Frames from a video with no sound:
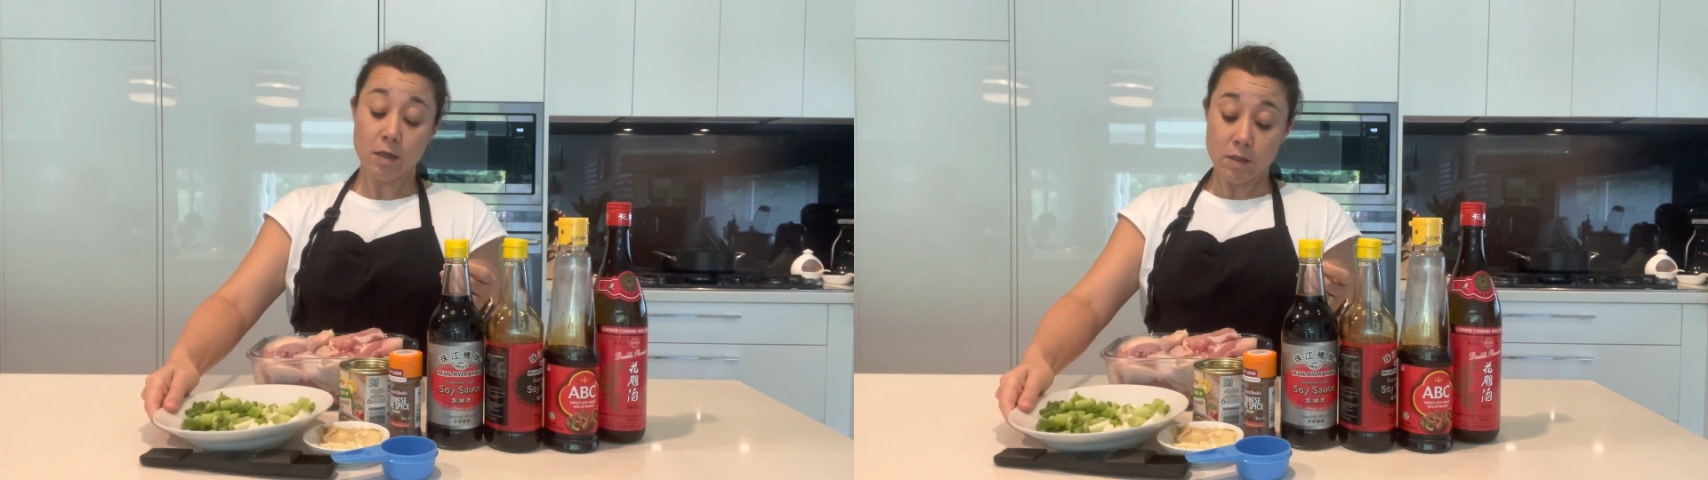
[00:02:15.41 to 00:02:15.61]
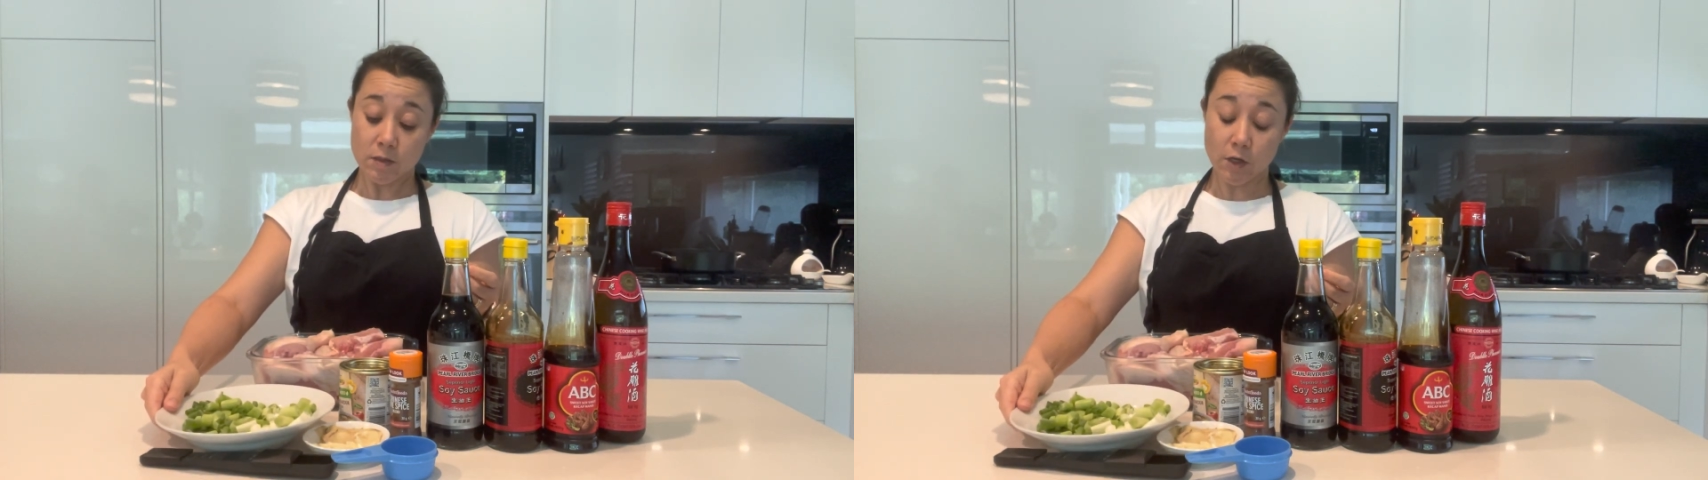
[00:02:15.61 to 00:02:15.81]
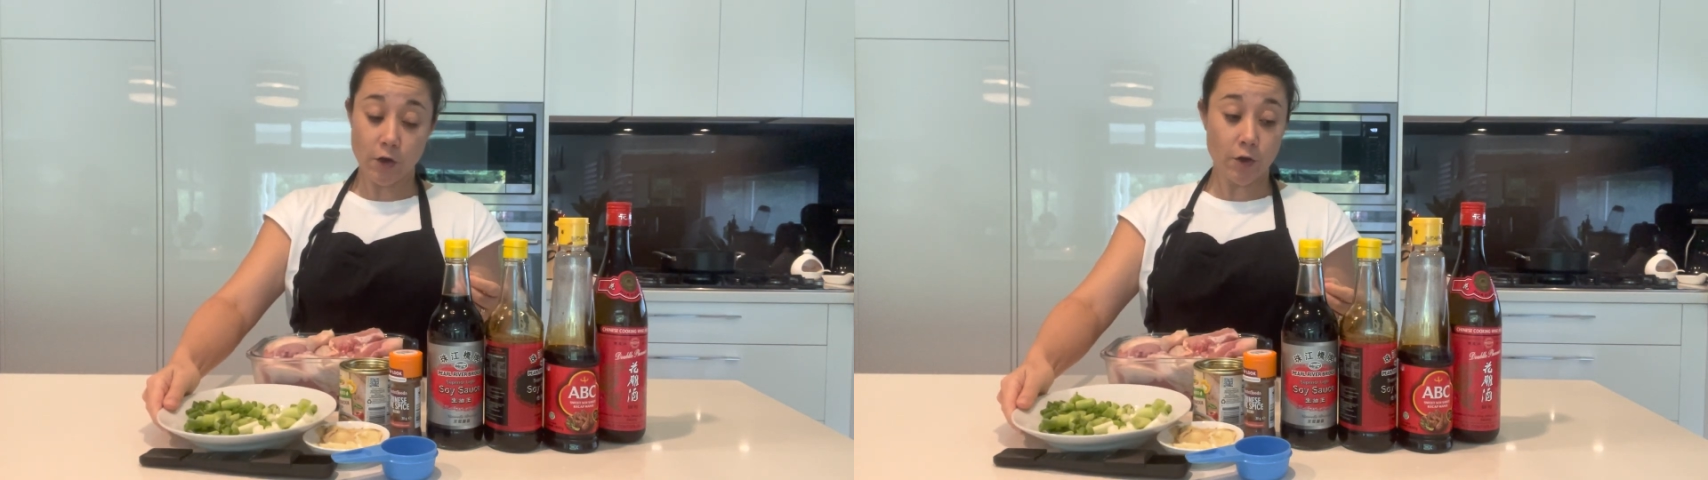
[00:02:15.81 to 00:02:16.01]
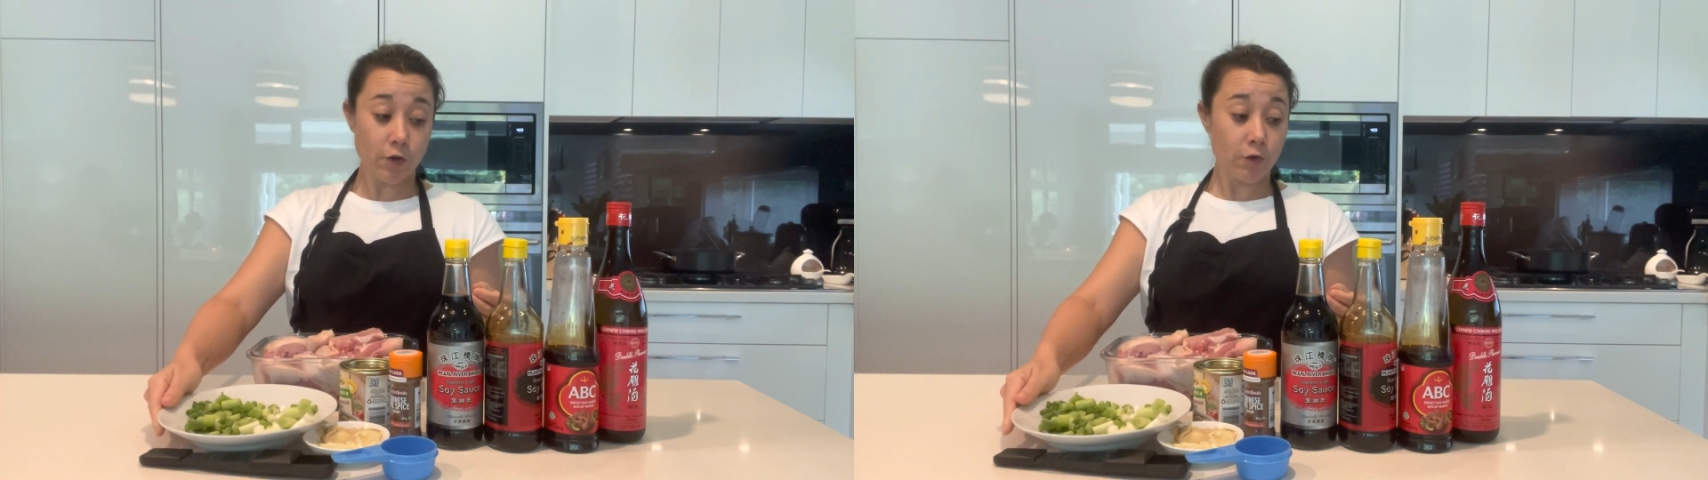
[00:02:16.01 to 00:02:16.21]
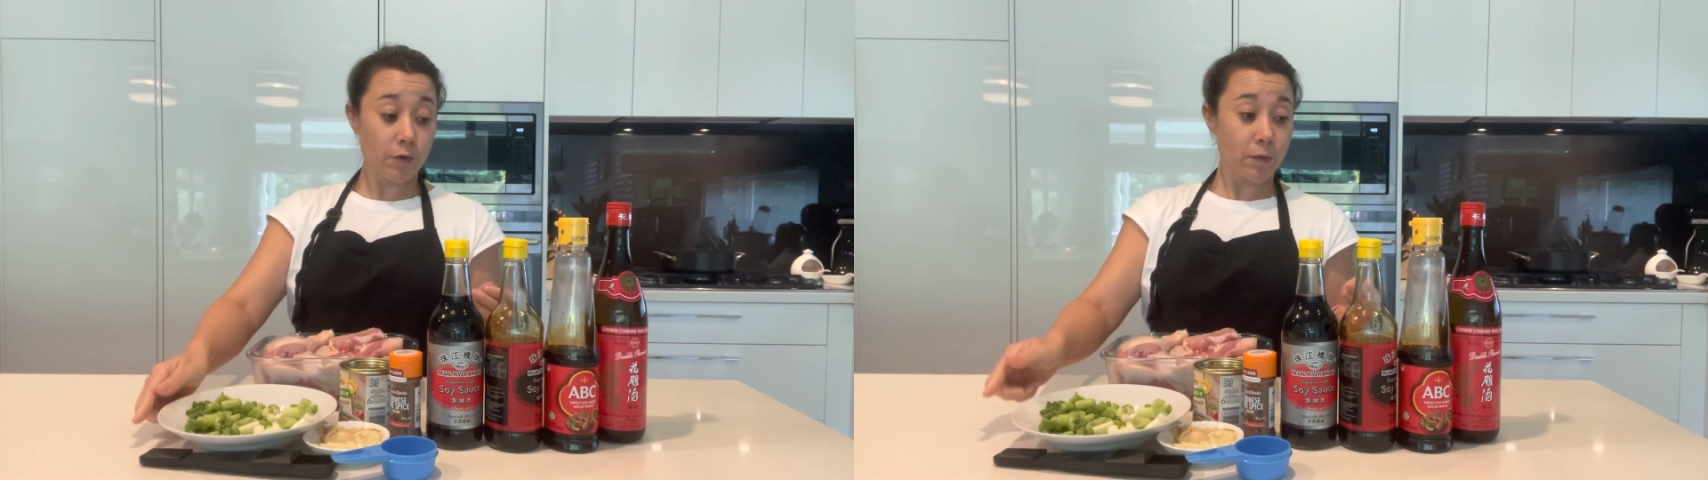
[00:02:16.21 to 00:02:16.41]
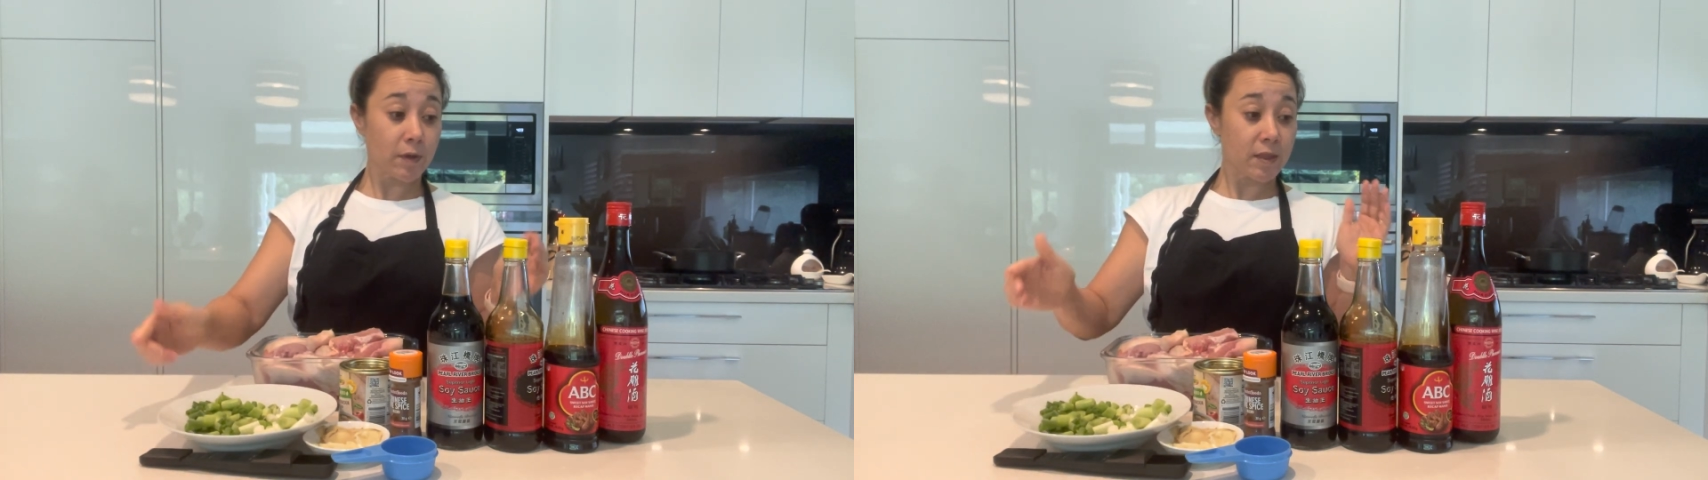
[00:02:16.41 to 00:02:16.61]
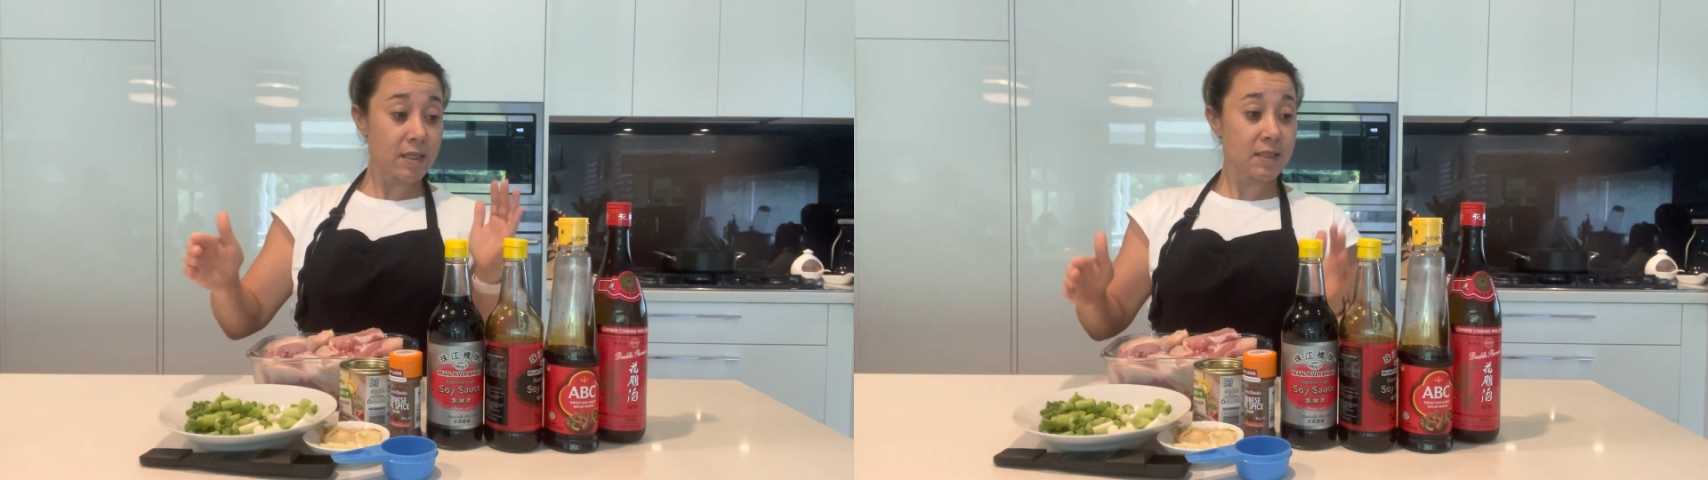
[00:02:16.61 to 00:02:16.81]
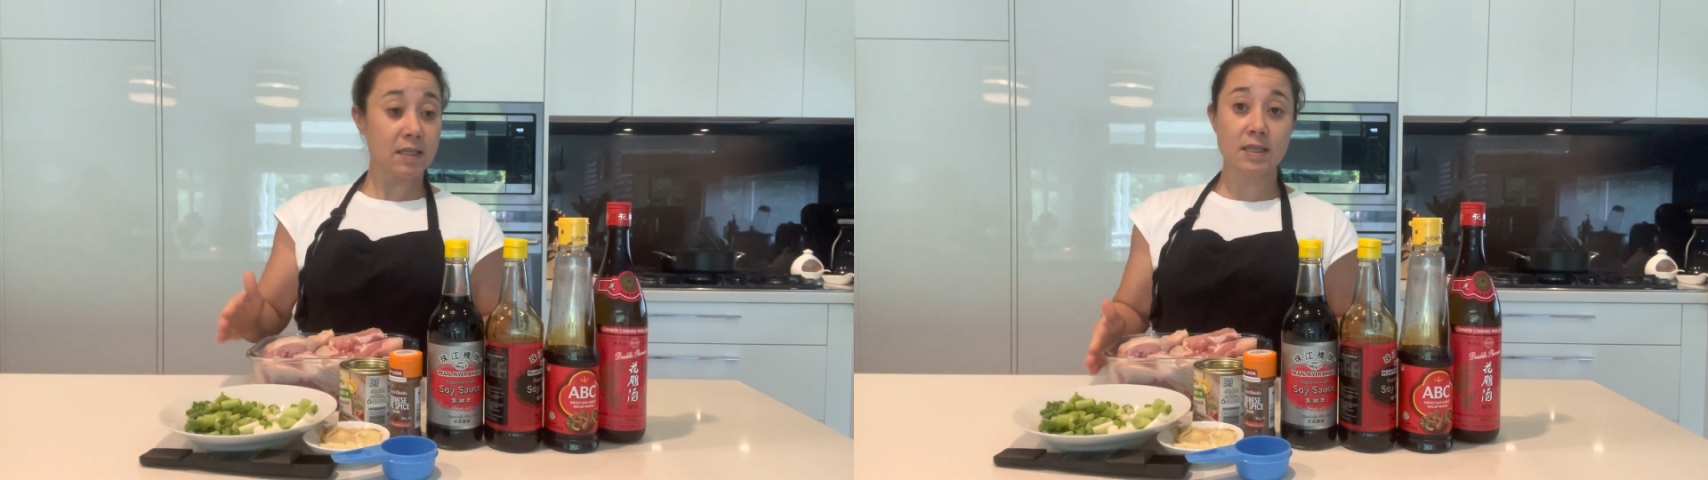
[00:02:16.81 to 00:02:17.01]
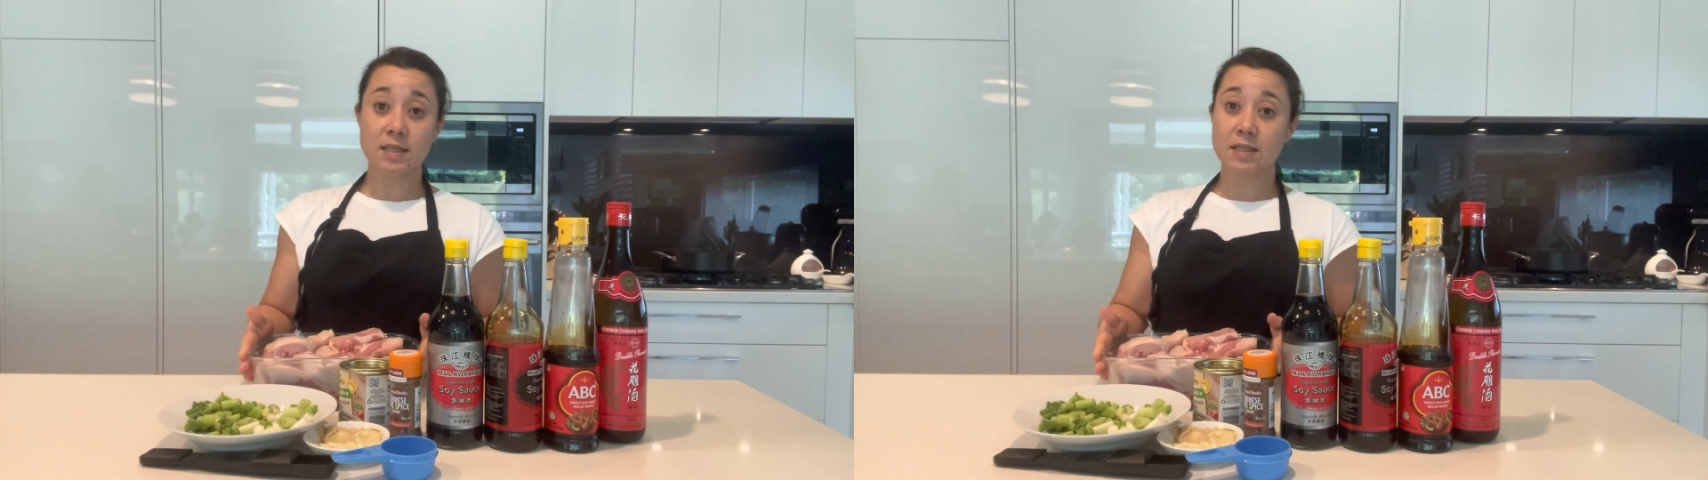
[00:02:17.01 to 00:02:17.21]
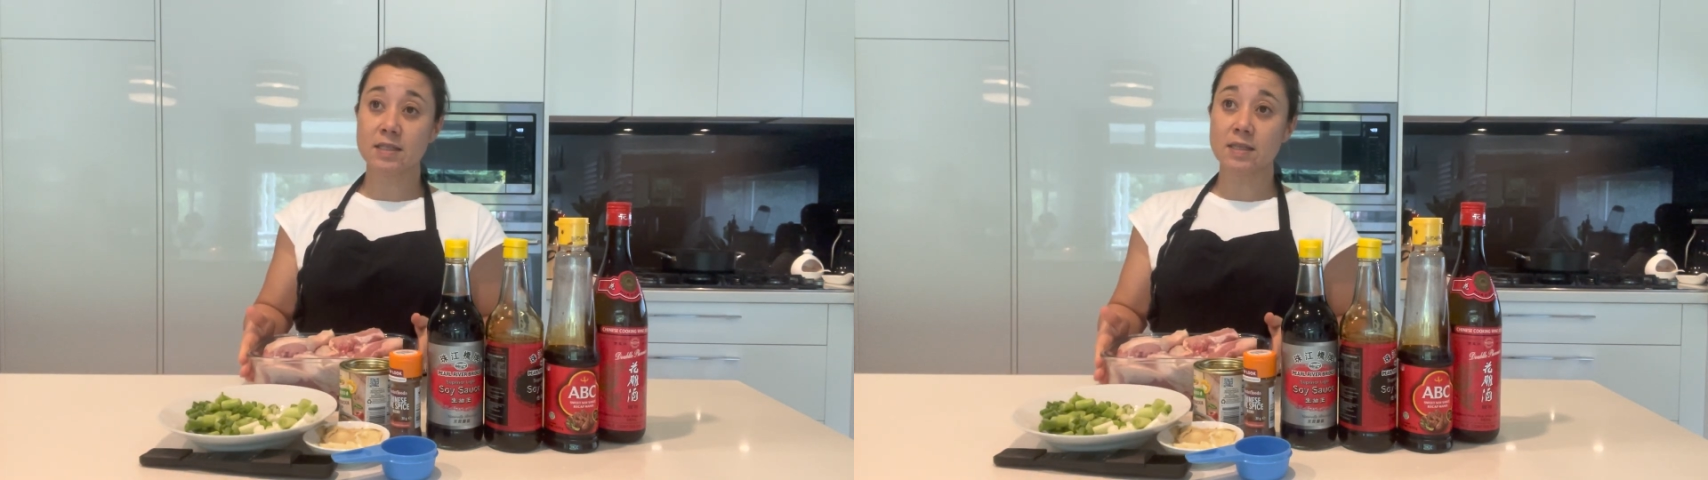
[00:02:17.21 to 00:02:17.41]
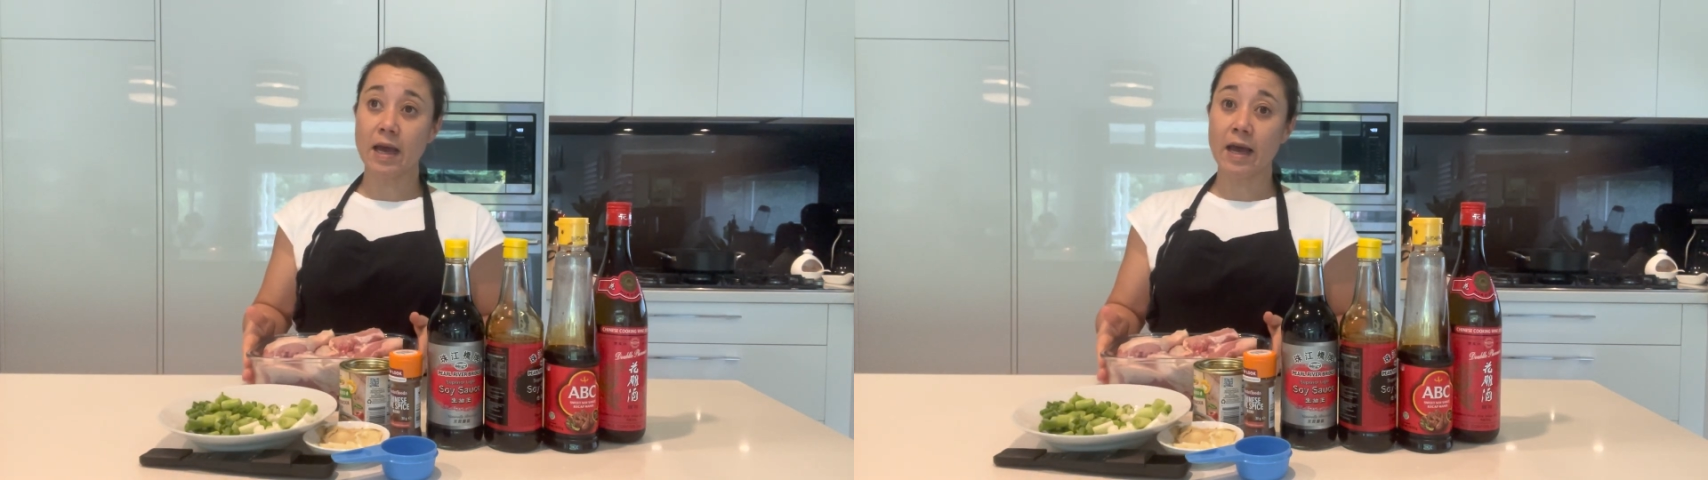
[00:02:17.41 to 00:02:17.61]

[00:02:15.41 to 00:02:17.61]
So this is